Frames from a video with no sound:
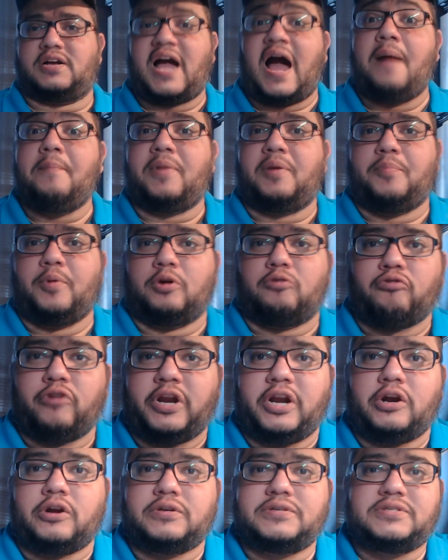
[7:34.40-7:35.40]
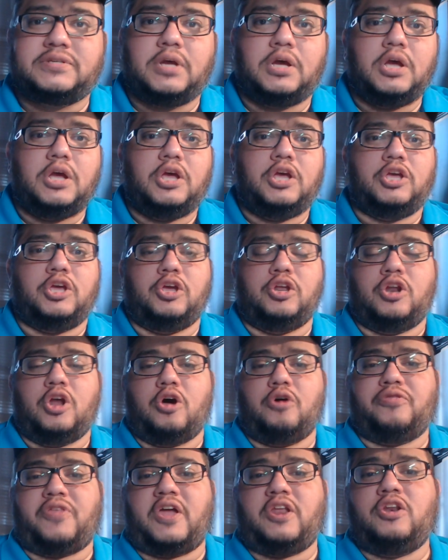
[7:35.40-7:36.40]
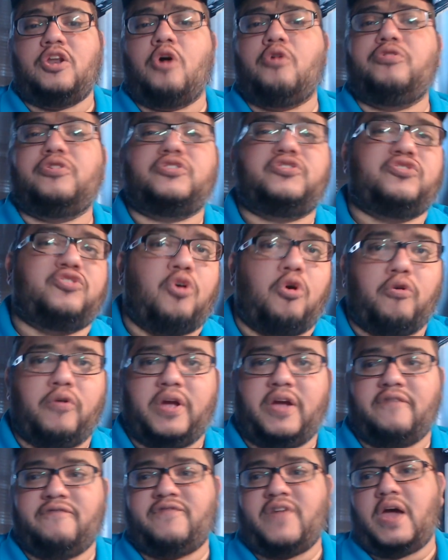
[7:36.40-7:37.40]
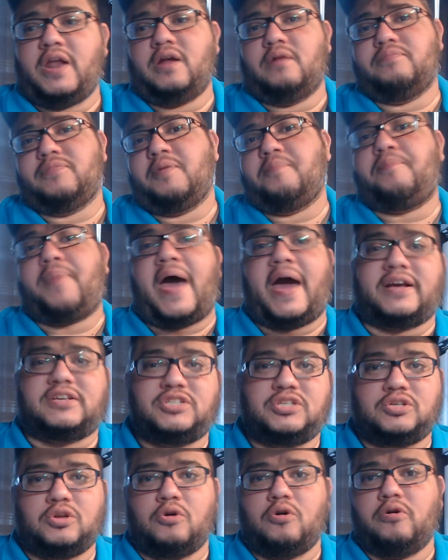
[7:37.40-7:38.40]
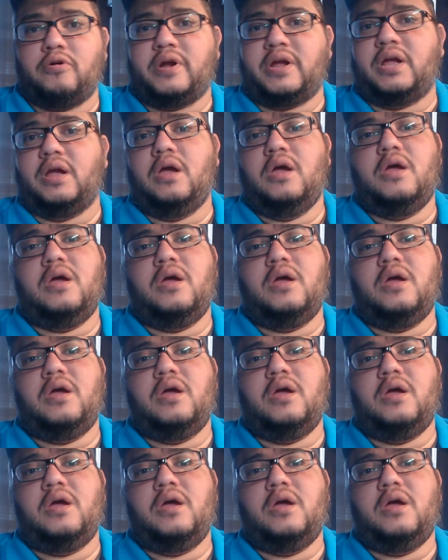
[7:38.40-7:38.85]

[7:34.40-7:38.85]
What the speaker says: comic book readers. They know the story of Venom, the backstory.